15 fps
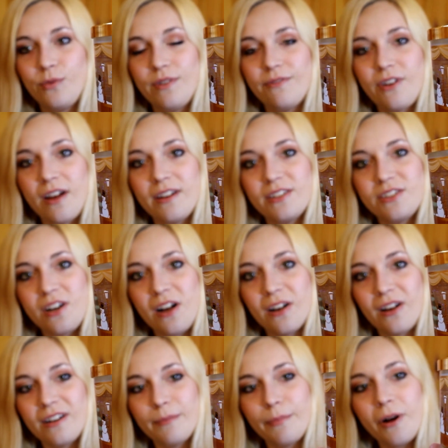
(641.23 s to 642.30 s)
We've got a dog
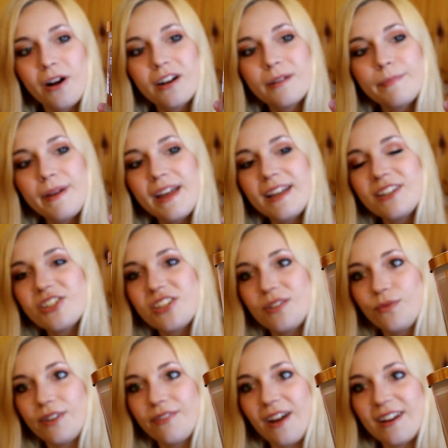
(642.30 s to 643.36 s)
on a park bench
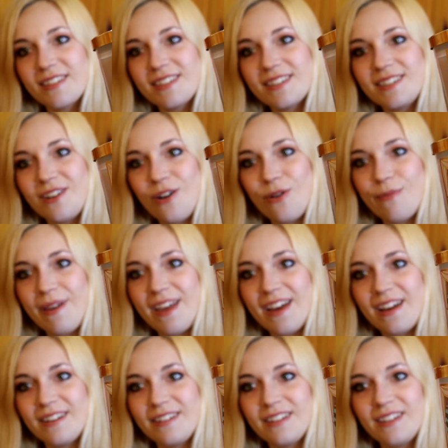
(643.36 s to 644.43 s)
and we've got a
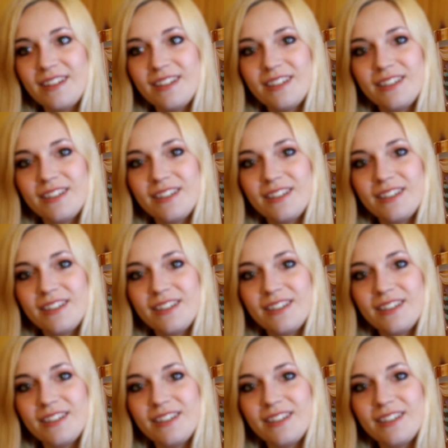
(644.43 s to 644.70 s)
snowman.